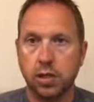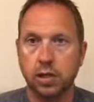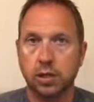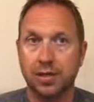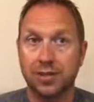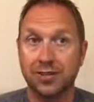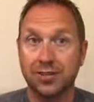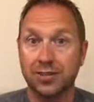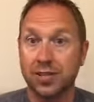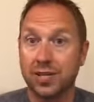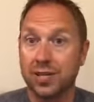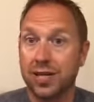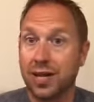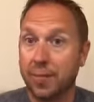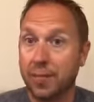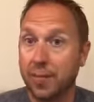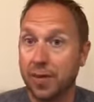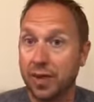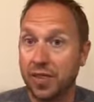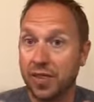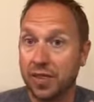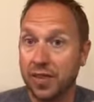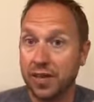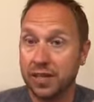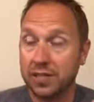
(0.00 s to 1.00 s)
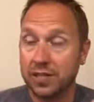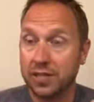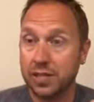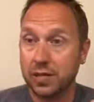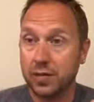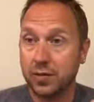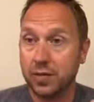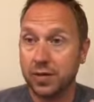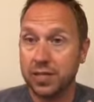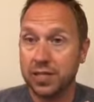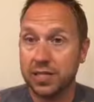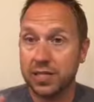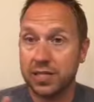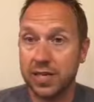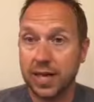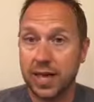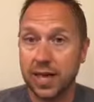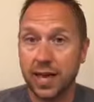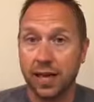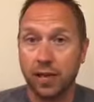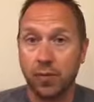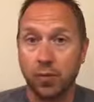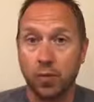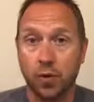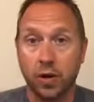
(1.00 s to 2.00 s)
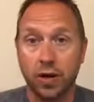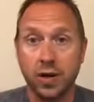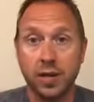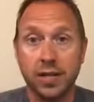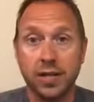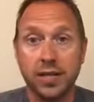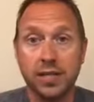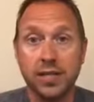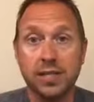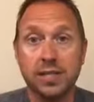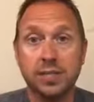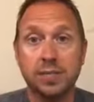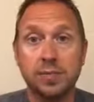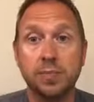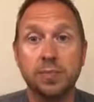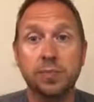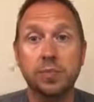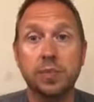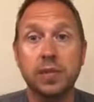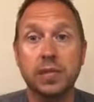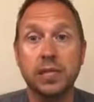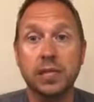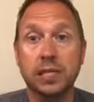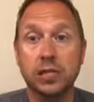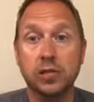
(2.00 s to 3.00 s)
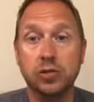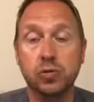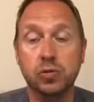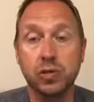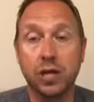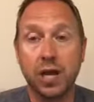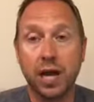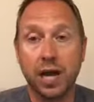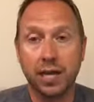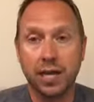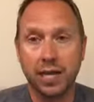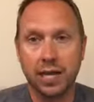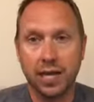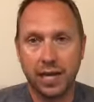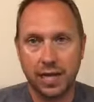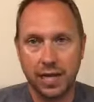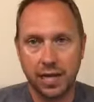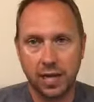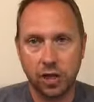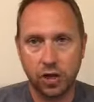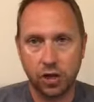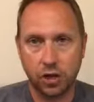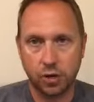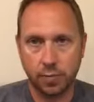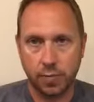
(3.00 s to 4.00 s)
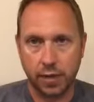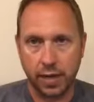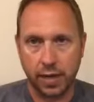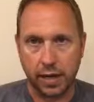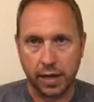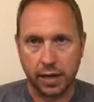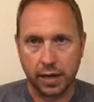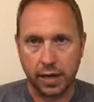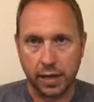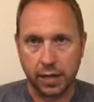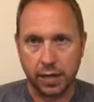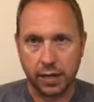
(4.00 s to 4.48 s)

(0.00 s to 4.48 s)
there's a couple of things that you can say. One is, please do not hinder me.